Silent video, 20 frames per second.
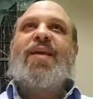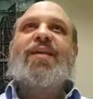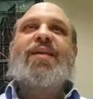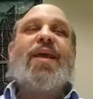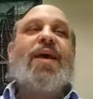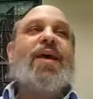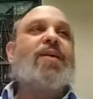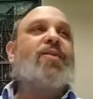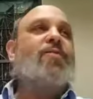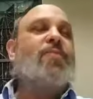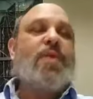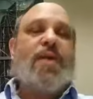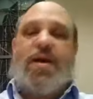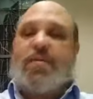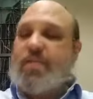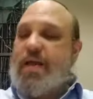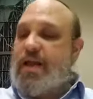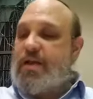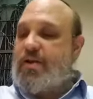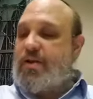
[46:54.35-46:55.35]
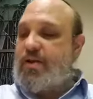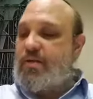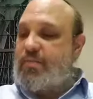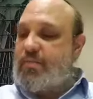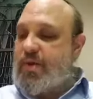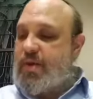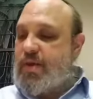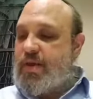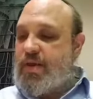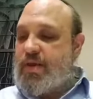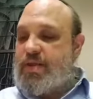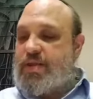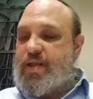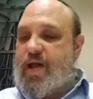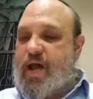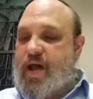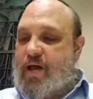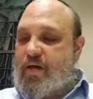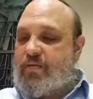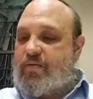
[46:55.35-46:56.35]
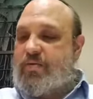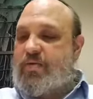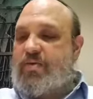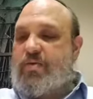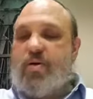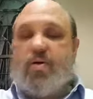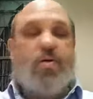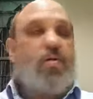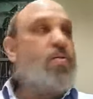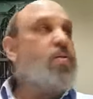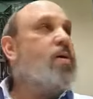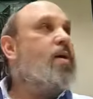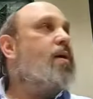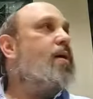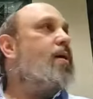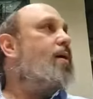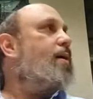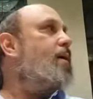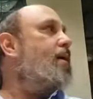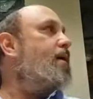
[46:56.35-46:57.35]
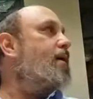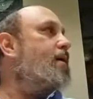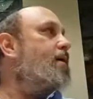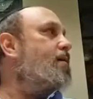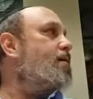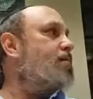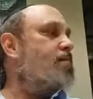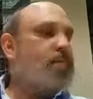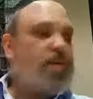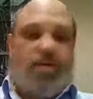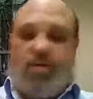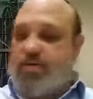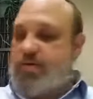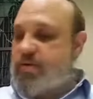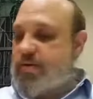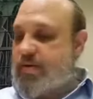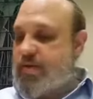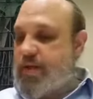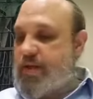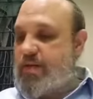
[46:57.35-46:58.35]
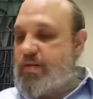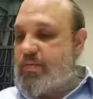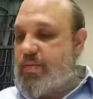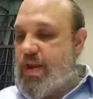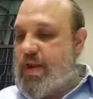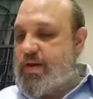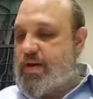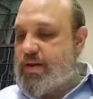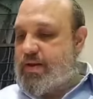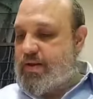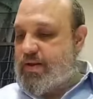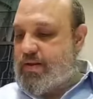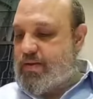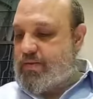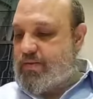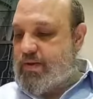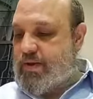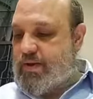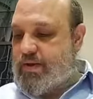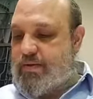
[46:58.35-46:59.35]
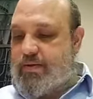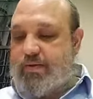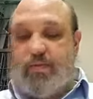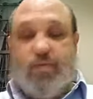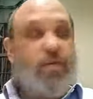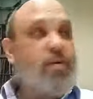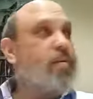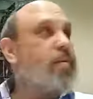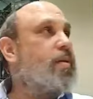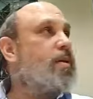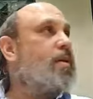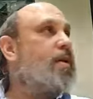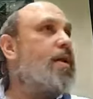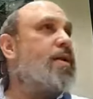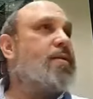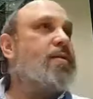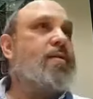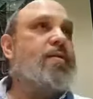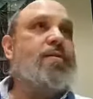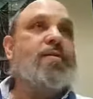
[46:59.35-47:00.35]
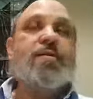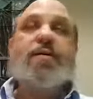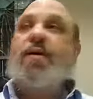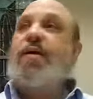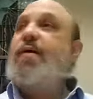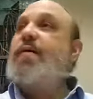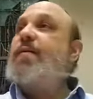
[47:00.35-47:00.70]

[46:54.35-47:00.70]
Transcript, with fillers: next week I'm not going to be in town, so uh, my daughter is getting married and uh, we're going to be in Texas.